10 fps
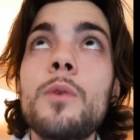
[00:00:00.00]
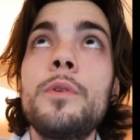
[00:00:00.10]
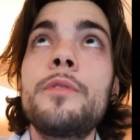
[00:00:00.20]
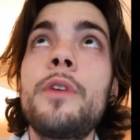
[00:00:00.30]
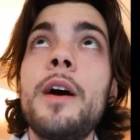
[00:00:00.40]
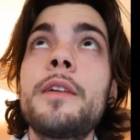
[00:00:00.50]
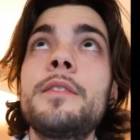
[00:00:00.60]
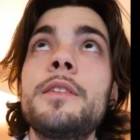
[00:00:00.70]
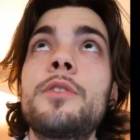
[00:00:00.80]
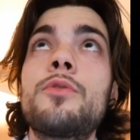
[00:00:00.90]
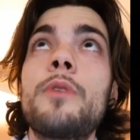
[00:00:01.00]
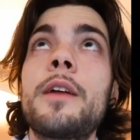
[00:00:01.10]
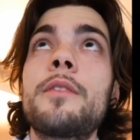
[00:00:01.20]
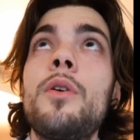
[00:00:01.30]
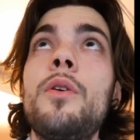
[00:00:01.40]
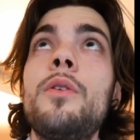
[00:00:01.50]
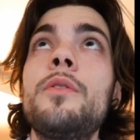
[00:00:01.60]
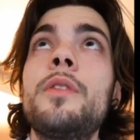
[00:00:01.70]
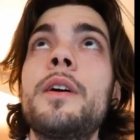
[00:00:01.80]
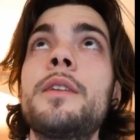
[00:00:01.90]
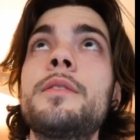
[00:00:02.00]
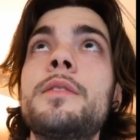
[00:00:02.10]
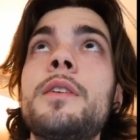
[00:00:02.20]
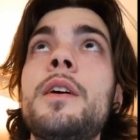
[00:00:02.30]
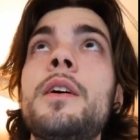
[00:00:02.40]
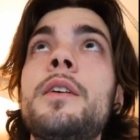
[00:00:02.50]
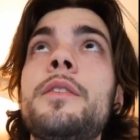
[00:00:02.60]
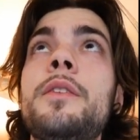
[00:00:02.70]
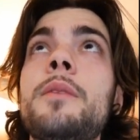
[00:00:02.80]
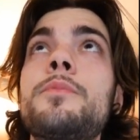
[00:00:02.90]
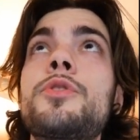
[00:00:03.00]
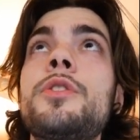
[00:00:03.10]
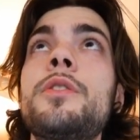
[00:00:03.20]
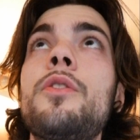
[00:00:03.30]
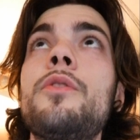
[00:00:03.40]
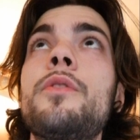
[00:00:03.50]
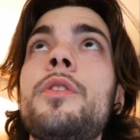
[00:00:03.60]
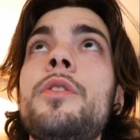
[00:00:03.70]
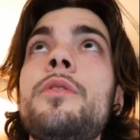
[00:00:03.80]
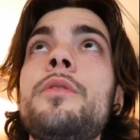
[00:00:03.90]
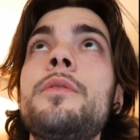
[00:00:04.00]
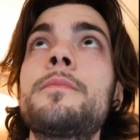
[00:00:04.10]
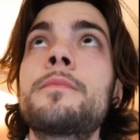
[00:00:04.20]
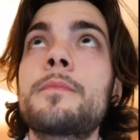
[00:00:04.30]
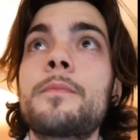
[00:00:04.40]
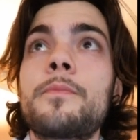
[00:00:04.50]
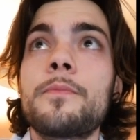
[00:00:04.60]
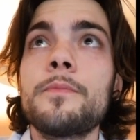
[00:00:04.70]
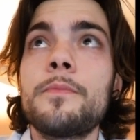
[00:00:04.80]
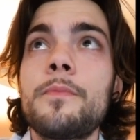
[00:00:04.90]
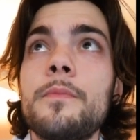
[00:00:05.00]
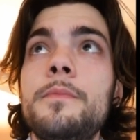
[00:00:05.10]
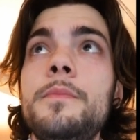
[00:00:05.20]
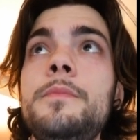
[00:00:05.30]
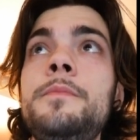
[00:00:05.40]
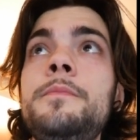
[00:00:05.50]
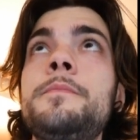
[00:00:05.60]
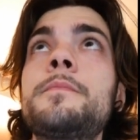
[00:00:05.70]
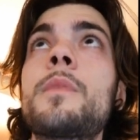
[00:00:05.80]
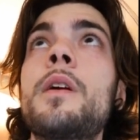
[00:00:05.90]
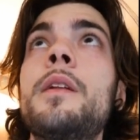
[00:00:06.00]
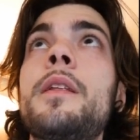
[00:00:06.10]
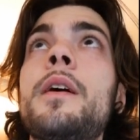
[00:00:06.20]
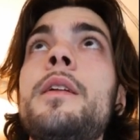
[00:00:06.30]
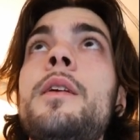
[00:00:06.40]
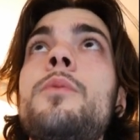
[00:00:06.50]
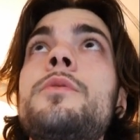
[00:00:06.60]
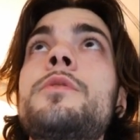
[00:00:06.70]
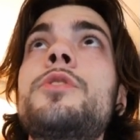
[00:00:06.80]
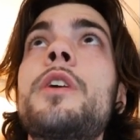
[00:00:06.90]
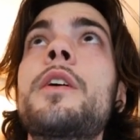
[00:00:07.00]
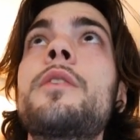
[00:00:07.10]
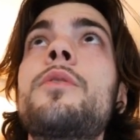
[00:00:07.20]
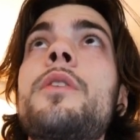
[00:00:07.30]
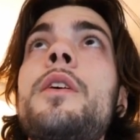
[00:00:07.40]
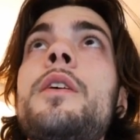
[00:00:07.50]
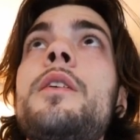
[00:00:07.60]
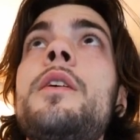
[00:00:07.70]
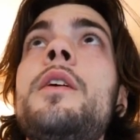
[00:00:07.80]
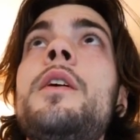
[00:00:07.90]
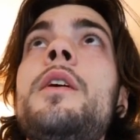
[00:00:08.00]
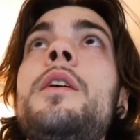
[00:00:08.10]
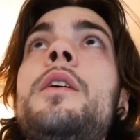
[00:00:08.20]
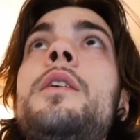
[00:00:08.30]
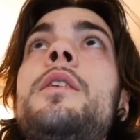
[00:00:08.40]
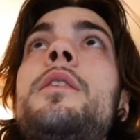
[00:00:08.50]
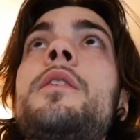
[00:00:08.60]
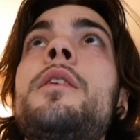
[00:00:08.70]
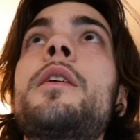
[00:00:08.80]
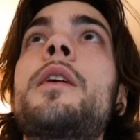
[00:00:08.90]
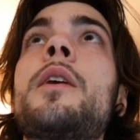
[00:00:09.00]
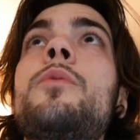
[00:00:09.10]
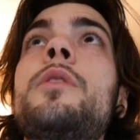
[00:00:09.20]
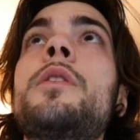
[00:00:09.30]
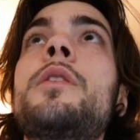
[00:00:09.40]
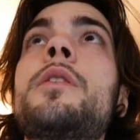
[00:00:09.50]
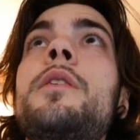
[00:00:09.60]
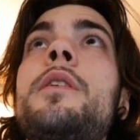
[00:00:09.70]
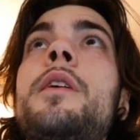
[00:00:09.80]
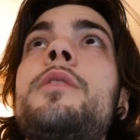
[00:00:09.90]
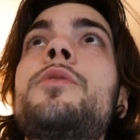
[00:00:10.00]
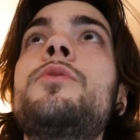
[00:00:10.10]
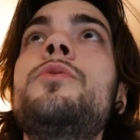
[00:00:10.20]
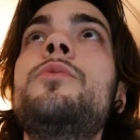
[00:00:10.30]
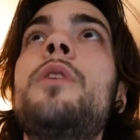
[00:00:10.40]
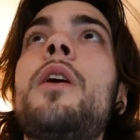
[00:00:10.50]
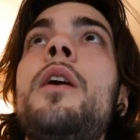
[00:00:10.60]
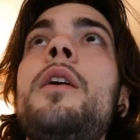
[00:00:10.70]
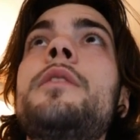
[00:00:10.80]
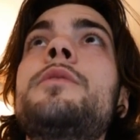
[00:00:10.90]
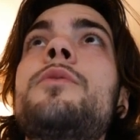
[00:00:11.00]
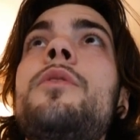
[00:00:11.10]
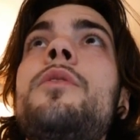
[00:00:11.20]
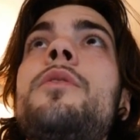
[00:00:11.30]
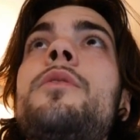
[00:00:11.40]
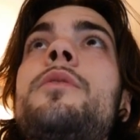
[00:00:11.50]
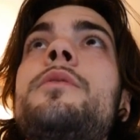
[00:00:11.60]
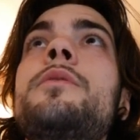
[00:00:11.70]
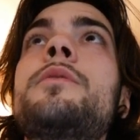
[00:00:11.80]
we finally cracked all that dumb shit over here. And then I was checking, okay, can we get to newer highs, or